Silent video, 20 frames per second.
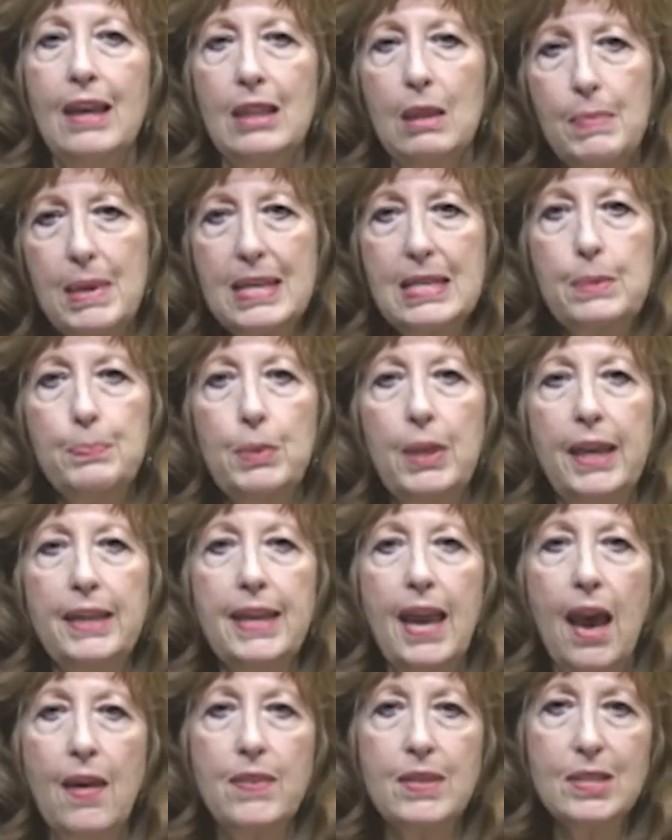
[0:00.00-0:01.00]
Let me
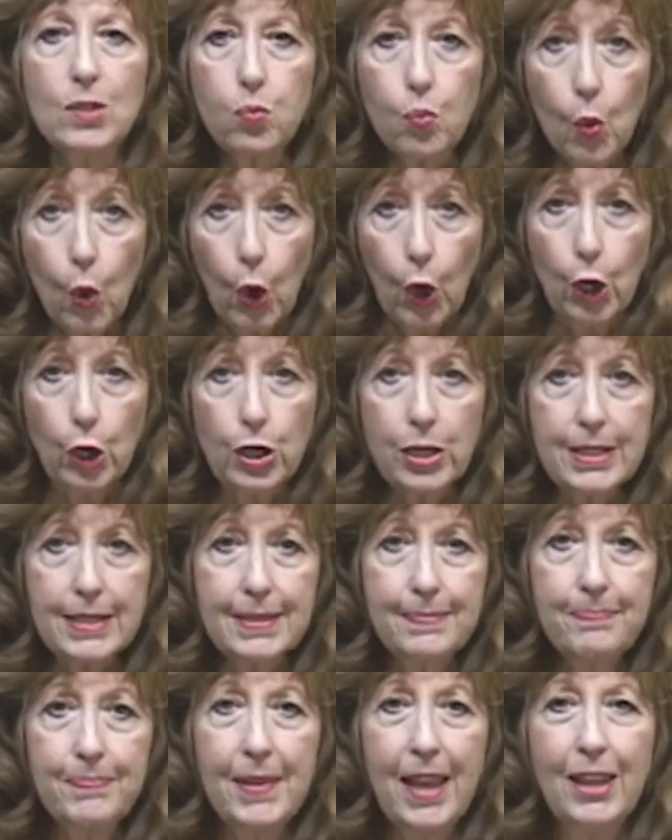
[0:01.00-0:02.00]
explain how this
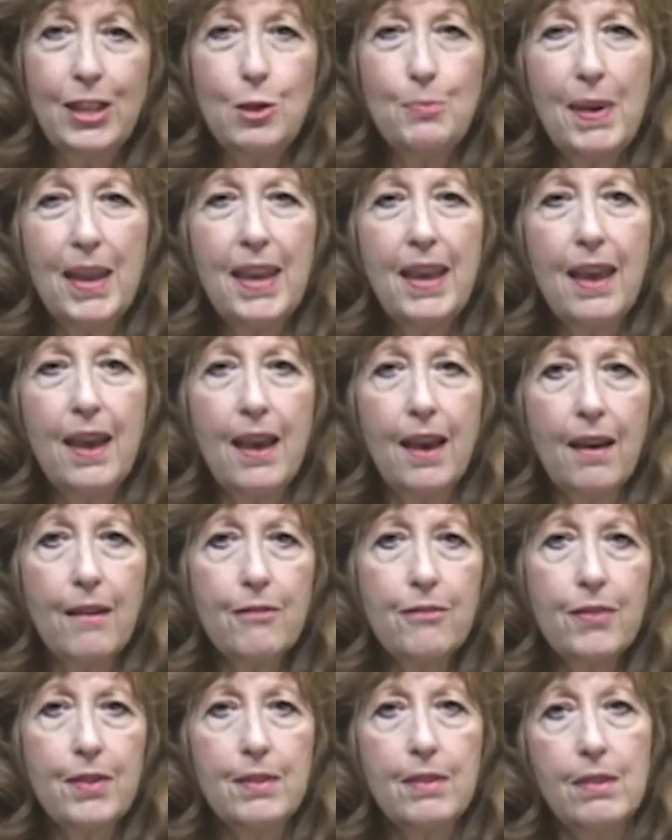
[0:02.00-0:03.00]
works, and you may
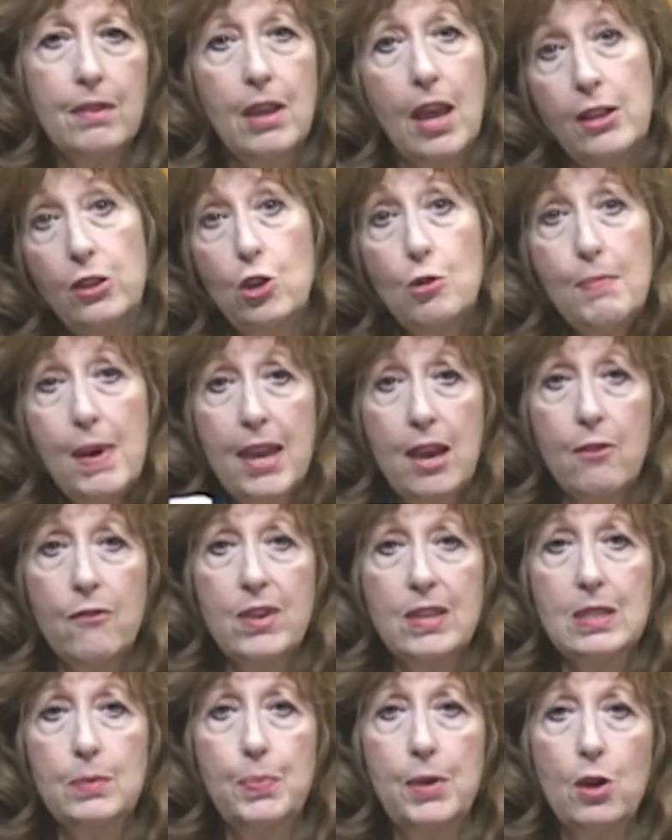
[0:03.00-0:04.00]
have
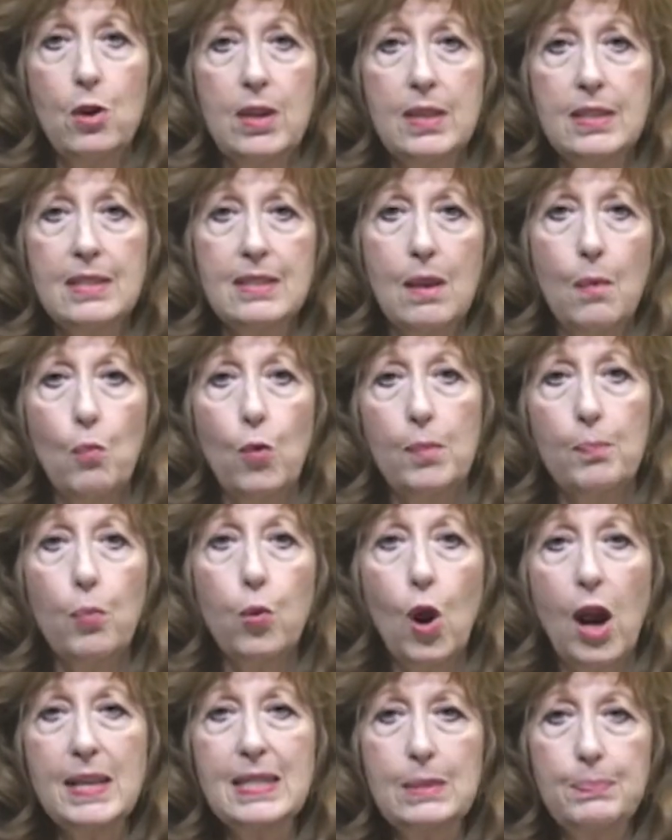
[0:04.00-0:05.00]
experienced someone
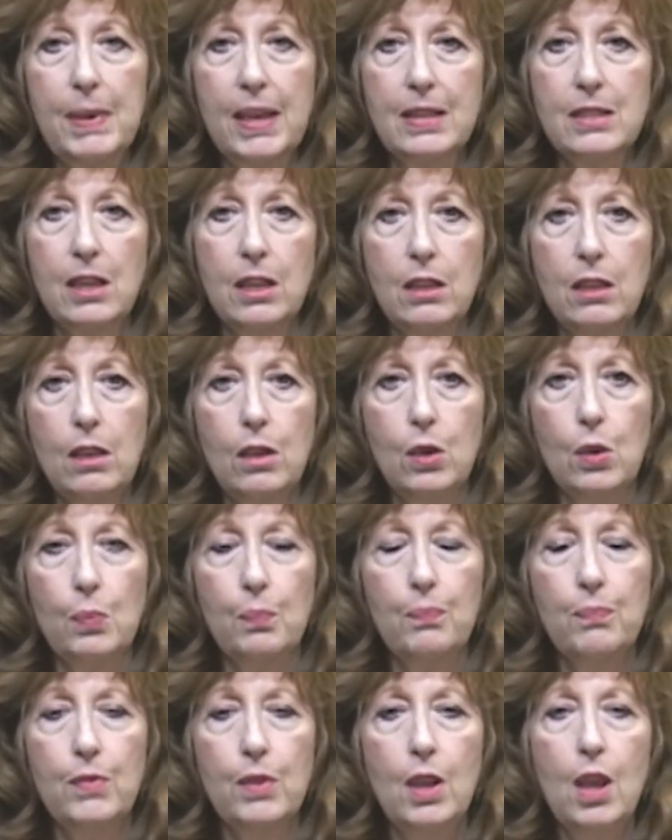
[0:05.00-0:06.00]
prospecting you.
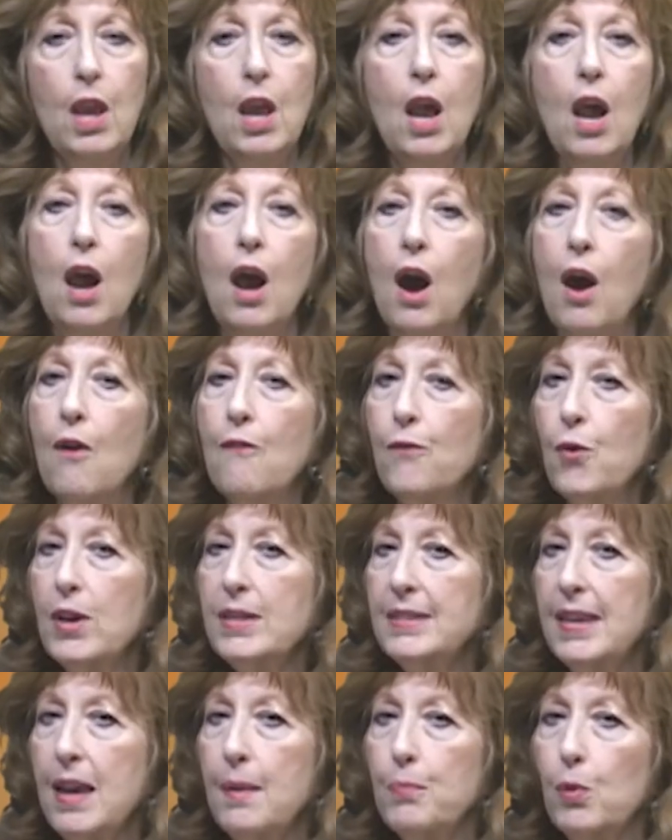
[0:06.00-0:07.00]
For
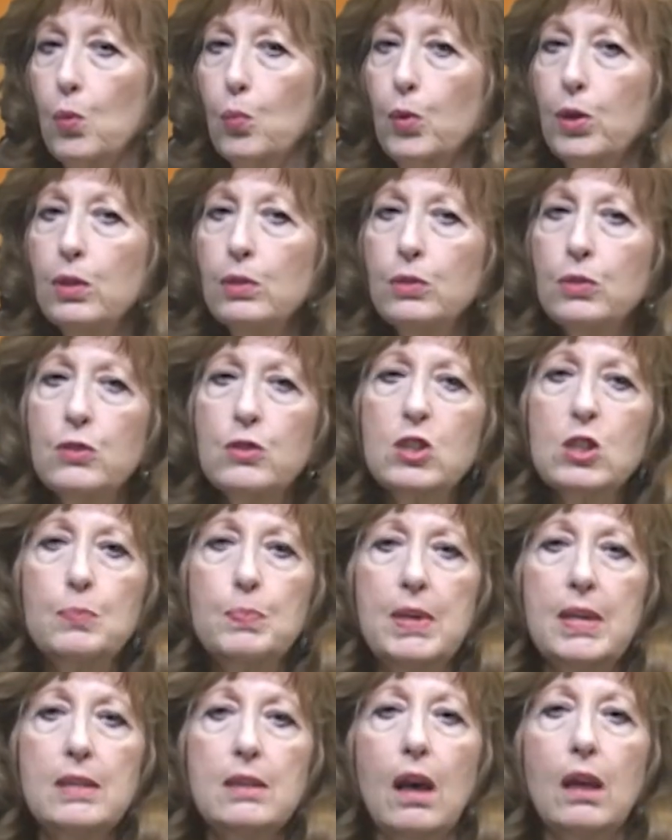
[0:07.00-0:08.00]
example, realtors
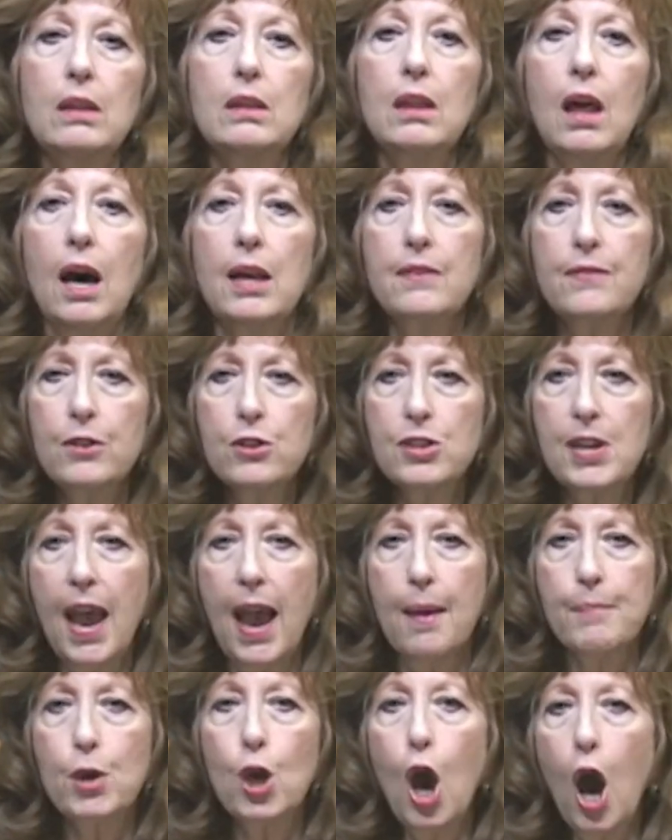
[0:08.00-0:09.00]
spend a lot of their
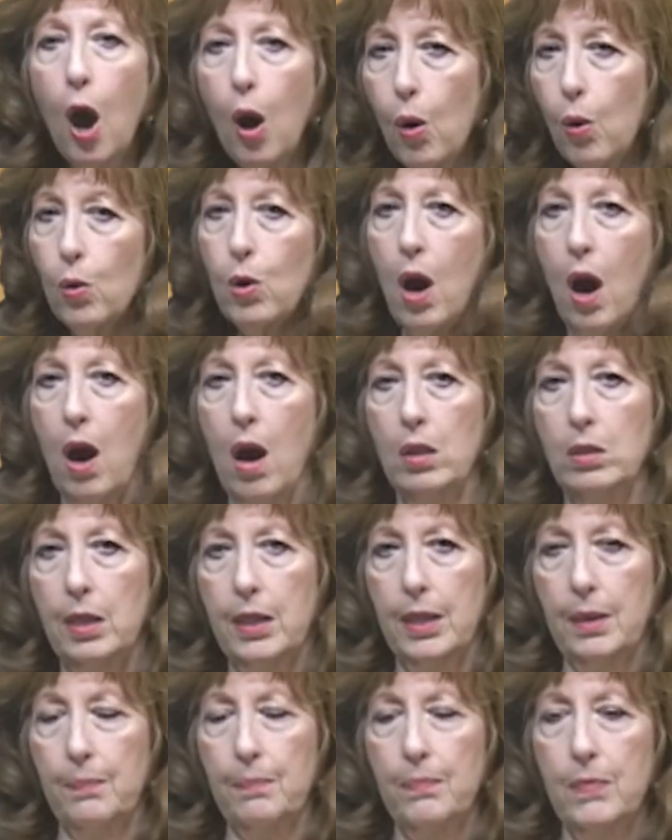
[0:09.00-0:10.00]
time cold
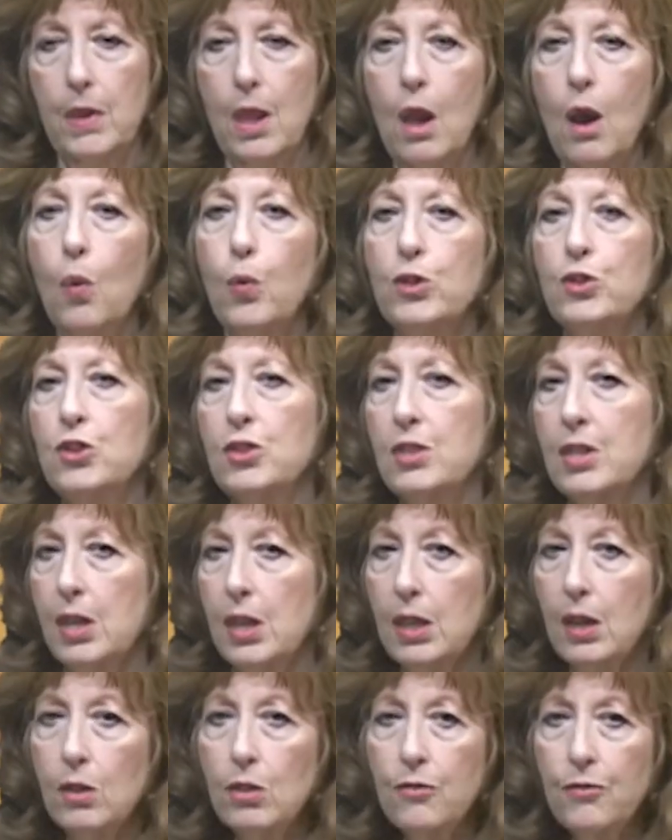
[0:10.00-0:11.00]
calling, which is
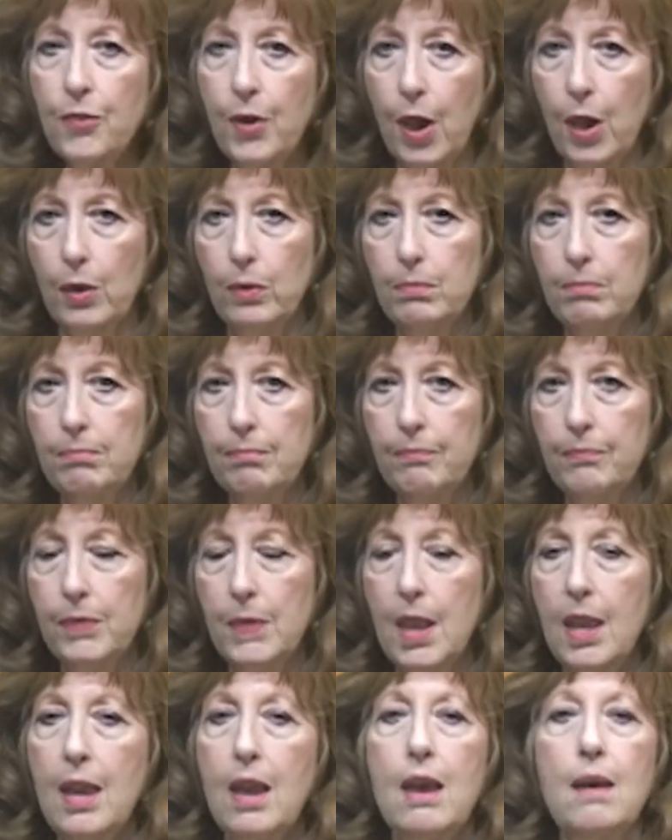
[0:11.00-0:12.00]
getting on the phone.
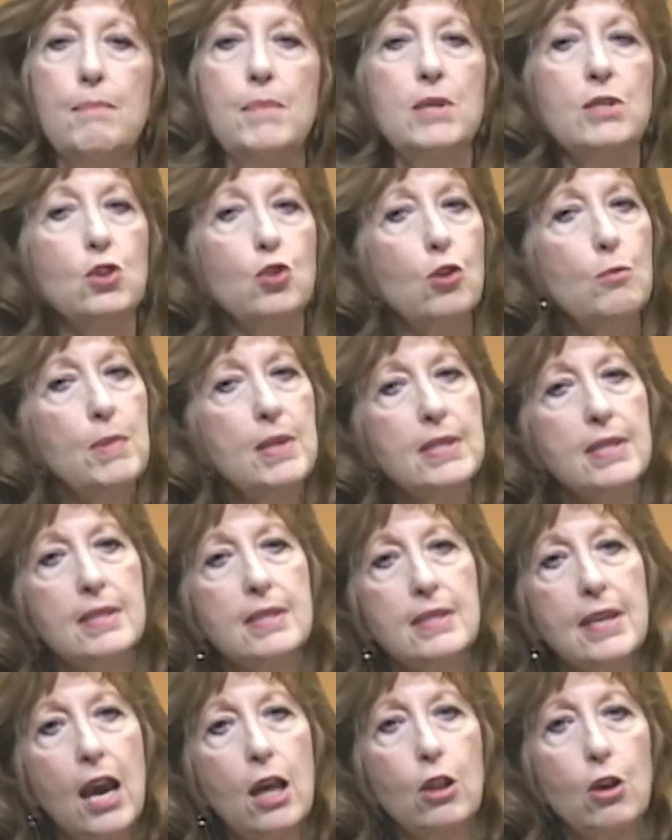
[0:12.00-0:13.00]
Mr. and Mrs.
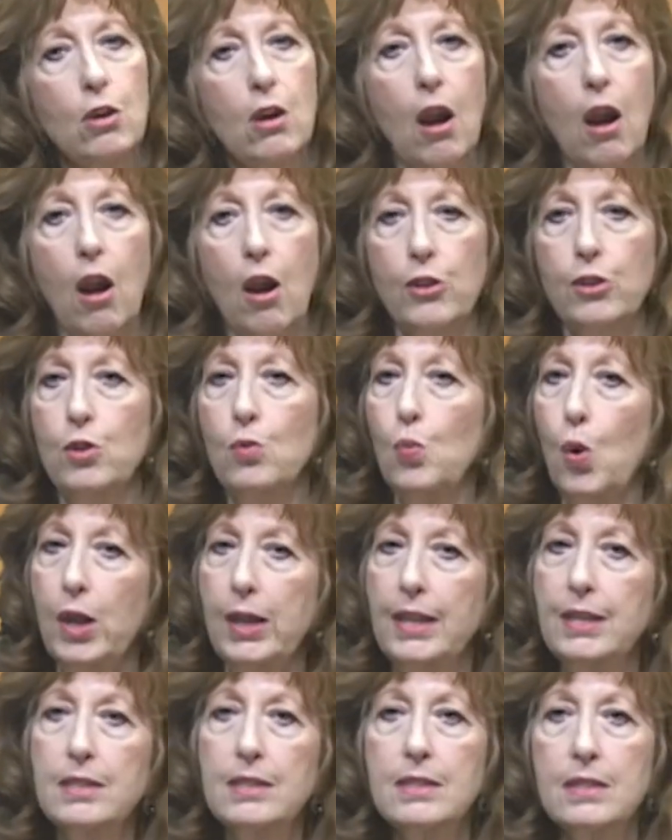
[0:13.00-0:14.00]
Seller, are you
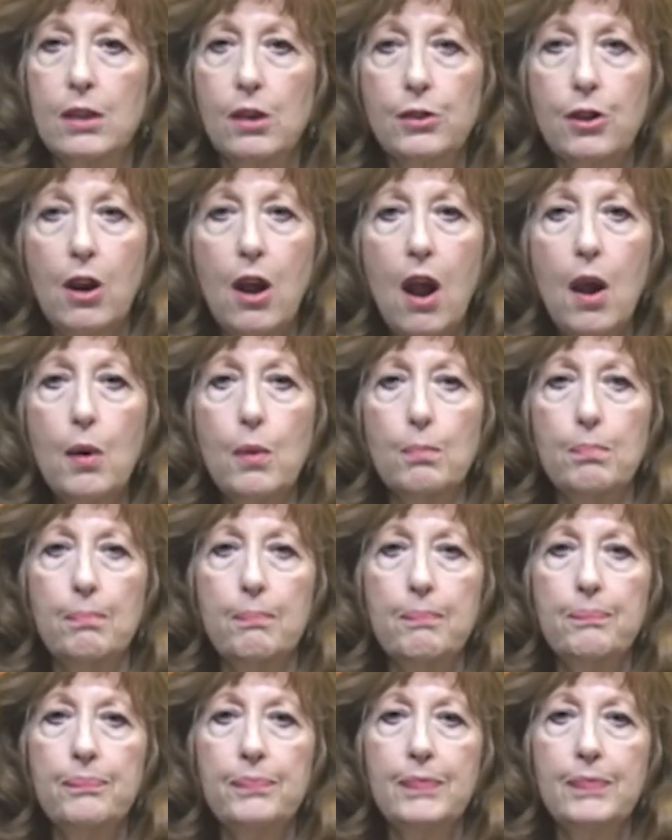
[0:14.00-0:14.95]
wanting to sell your home?